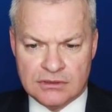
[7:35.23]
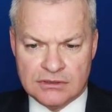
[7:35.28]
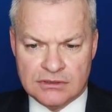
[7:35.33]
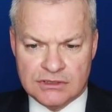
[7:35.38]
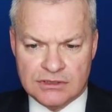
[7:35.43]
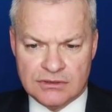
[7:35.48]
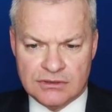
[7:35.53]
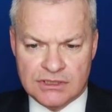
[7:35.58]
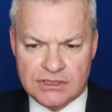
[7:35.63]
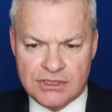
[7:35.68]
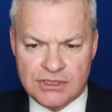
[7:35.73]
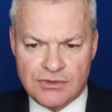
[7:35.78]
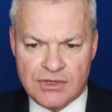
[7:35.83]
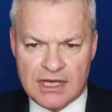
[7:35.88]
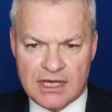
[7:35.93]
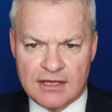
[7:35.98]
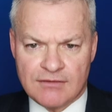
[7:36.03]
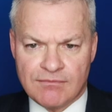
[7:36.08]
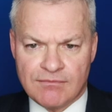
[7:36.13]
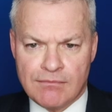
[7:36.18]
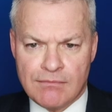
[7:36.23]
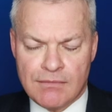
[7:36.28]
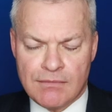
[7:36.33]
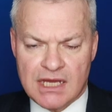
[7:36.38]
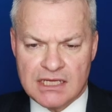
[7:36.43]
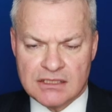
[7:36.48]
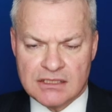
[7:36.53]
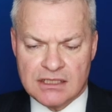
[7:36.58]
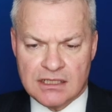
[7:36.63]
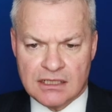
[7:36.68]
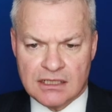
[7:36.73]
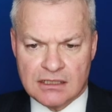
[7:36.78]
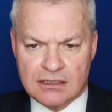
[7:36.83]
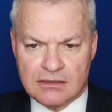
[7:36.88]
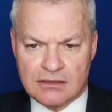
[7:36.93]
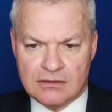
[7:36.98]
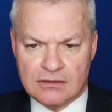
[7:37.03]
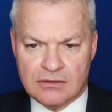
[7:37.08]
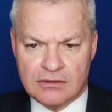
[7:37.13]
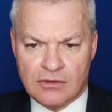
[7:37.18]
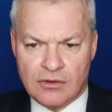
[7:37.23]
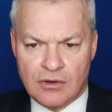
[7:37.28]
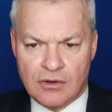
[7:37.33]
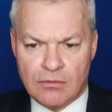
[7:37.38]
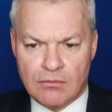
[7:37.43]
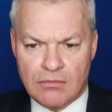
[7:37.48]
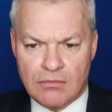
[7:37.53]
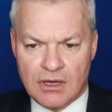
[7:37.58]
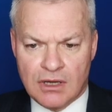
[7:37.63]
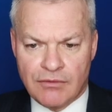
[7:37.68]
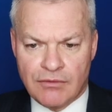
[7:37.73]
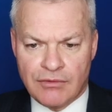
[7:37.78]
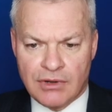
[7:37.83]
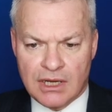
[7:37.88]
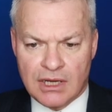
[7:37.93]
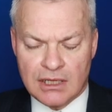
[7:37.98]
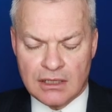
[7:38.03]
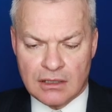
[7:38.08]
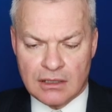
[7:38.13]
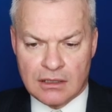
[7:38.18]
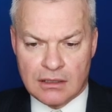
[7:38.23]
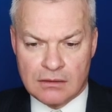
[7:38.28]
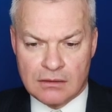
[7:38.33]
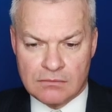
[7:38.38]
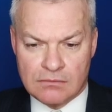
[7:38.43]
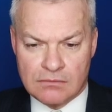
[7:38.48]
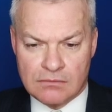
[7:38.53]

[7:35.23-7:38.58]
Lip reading: So I do have METIC on my rack.